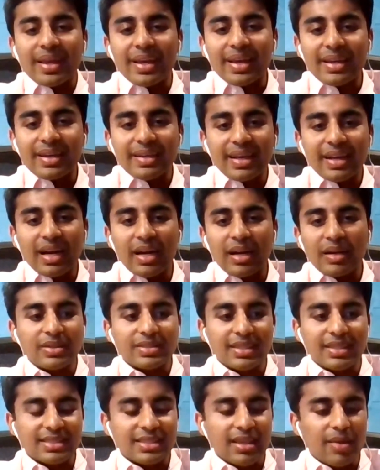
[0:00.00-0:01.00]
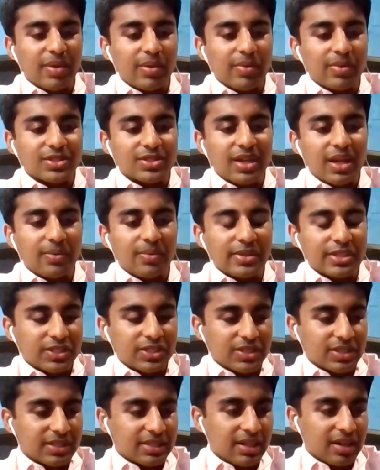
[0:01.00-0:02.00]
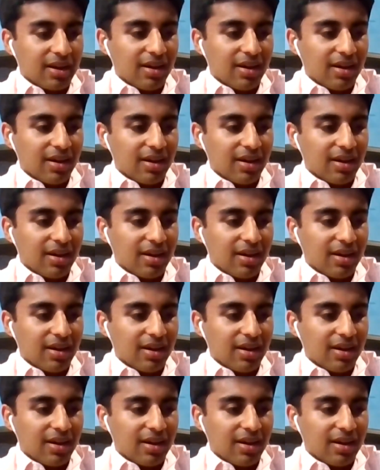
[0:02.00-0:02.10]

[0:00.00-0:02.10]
there because it's something which I wish